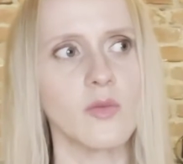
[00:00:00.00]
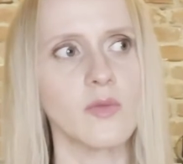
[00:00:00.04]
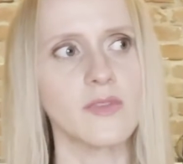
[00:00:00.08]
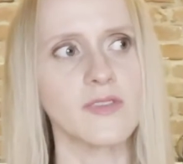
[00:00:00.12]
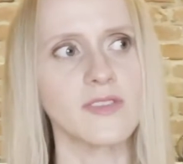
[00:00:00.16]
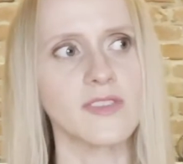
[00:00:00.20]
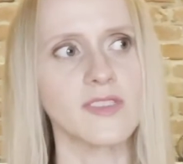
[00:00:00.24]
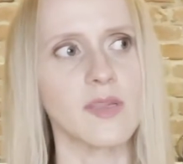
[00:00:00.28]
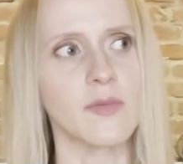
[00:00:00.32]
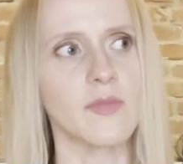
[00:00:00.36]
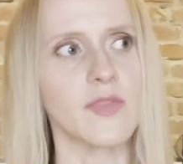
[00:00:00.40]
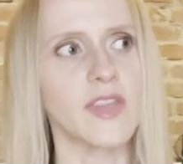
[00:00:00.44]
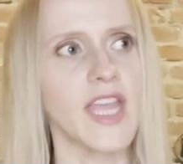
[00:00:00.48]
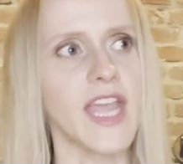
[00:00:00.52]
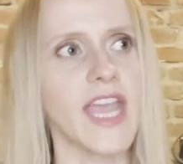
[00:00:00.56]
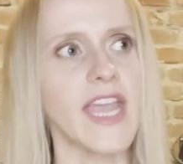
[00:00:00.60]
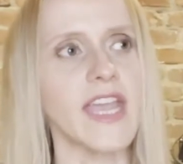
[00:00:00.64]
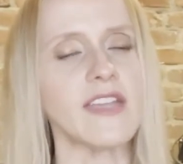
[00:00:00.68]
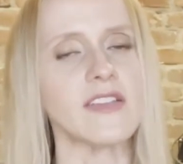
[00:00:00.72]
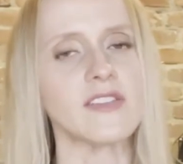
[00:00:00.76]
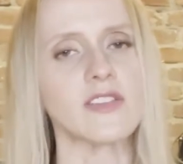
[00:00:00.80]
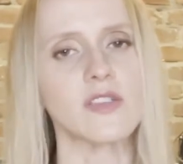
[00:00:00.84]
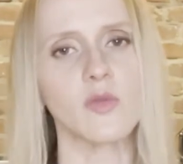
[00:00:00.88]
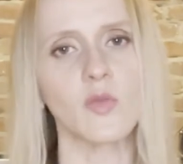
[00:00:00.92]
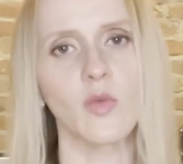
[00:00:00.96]
some of the
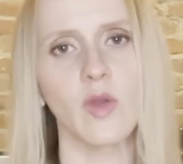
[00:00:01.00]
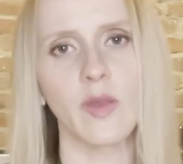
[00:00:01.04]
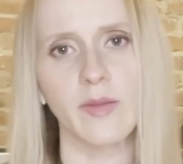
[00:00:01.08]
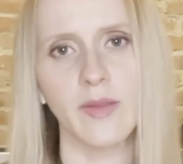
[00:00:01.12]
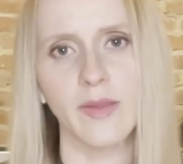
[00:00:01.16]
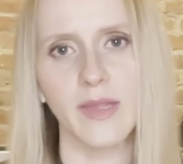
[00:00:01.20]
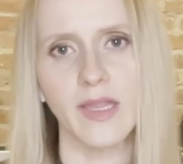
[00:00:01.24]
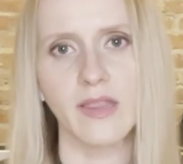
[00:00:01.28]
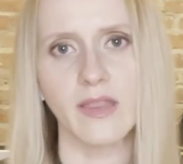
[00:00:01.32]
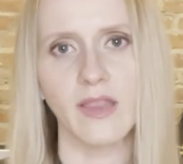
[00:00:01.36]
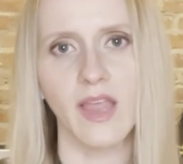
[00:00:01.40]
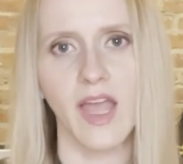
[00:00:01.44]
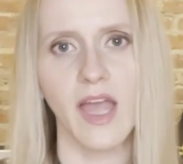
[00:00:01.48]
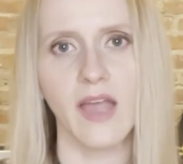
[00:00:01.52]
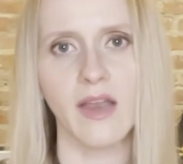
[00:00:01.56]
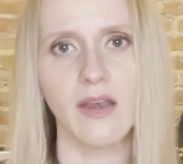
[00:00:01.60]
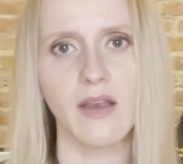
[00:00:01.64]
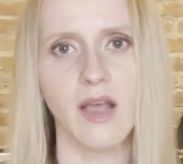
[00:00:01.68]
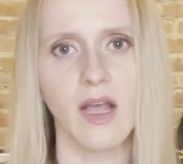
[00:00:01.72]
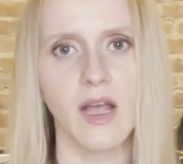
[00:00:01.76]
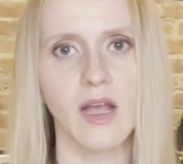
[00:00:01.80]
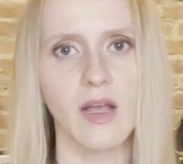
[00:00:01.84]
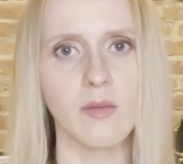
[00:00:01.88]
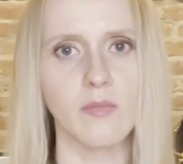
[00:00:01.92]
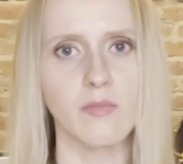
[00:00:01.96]
Asian women
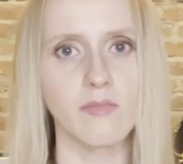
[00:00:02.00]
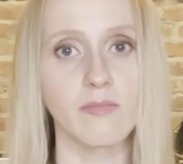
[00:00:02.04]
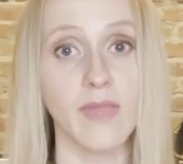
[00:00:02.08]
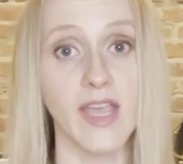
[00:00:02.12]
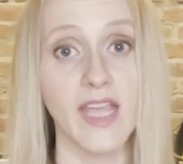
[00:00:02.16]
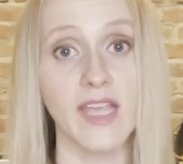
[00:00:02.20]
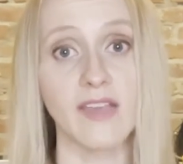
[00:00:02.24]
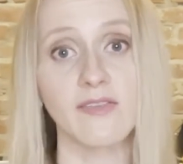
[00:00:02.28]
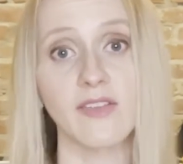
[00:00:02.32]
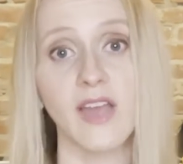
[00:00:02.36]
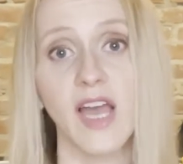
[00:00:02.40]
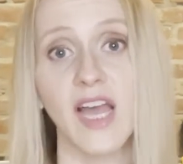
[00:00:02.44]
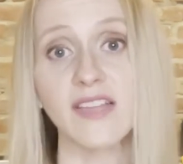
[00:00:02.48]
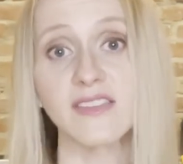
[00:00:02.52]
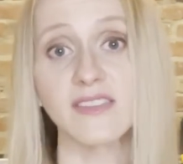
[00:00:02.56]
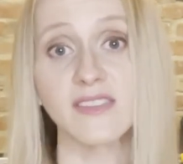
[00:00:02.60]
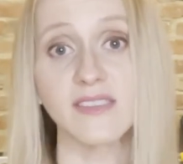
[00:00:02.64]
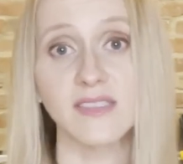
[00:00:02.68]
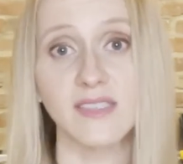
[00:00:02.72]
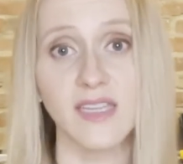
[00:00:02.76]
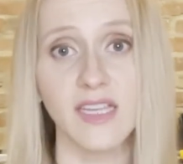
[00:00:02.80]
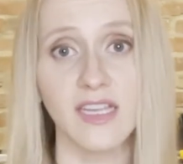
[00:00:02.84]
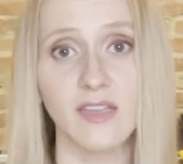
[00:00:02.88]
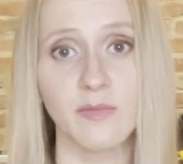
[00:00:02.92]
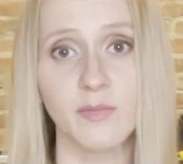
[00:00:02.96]
that may have gotten
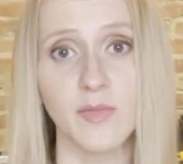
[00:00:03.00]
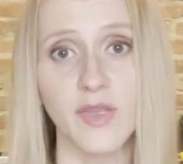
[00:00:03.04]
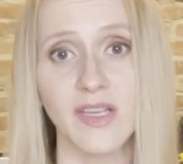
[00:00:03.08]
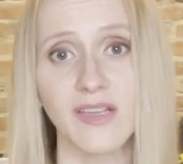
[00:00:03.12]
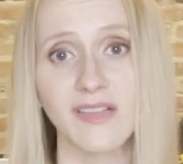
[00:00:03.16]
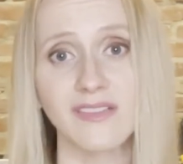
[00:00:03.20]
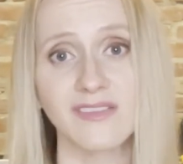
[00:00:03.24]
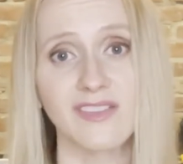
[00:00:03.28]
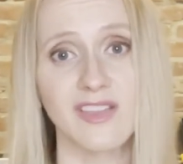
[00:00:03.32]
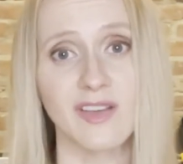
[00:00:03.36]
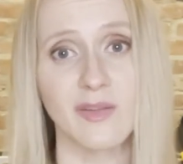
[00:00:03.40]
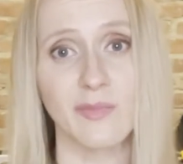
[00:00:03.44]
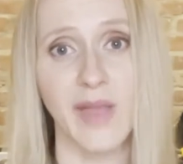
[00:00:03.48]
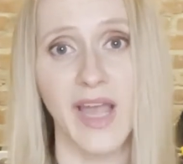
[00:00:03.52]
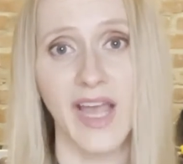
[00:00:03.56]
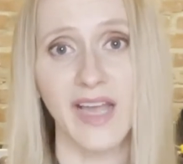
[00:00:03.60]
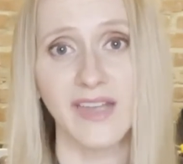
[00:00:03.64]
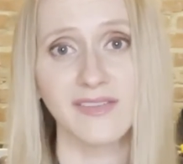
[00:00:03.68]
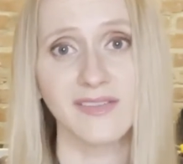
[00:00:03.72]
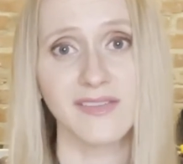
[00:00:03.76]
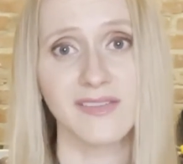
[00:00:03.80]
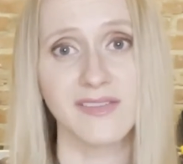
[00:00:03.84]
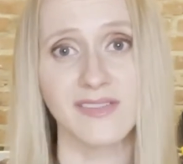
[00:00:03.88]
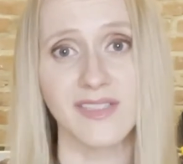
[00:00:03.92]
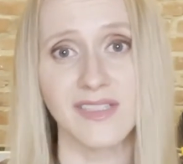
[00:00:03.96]
sick because their
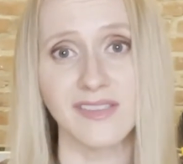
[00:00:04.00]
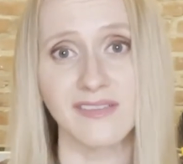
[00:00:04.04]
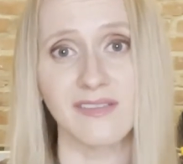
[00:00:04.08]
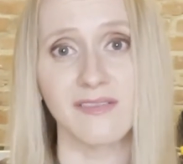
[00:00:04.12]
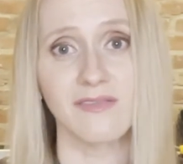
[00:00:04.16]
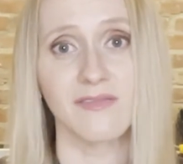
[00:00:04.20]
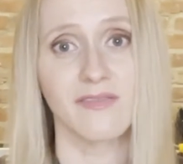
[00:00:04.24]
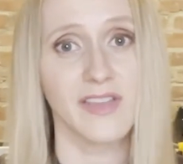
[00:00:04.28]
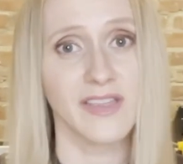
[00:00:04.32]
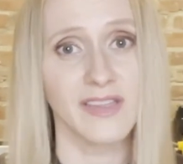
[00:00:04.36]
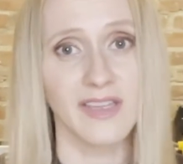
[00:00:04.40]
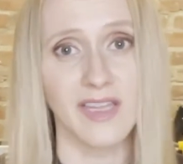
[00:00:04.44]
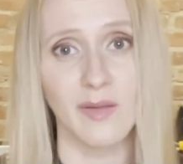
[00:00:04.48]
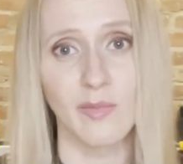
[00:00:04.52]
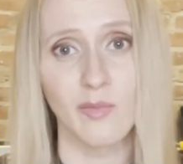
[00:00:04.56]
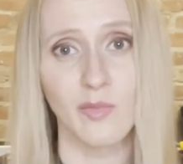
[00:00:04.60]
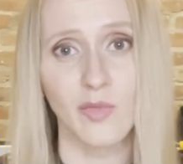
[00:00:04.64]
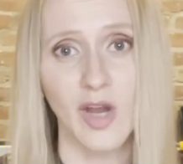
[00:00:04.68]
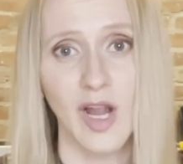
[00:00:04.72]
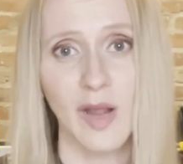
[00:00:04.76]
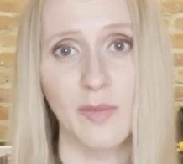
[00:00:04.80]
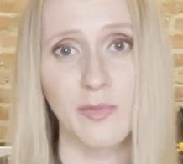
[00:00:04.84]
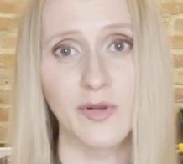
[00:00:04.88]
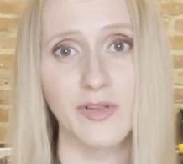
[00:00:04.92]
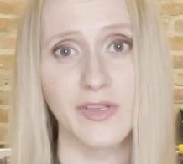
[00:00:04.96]
mask doesn't fit them
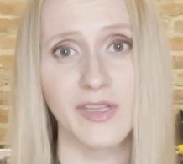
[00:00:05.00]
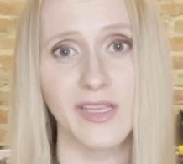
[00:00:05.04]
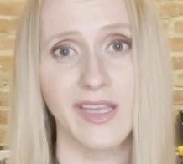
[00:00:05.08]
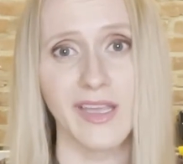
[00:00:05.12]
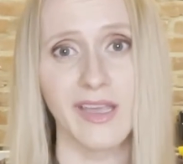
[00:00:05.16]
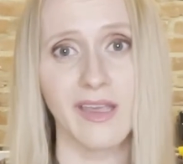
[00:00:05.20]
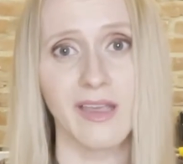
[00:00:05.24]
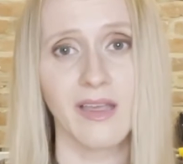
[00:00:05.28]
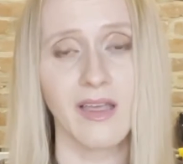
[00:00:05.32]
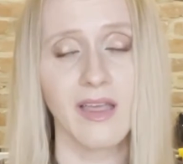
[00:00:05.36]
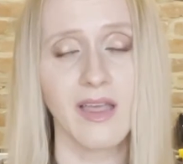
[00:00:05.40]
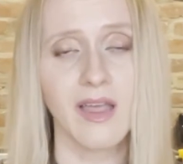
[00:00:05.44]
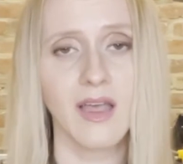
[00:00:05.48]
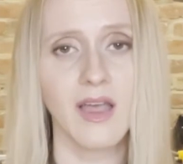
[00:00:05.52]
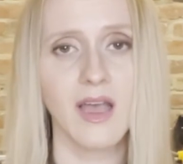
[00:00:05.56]
properly.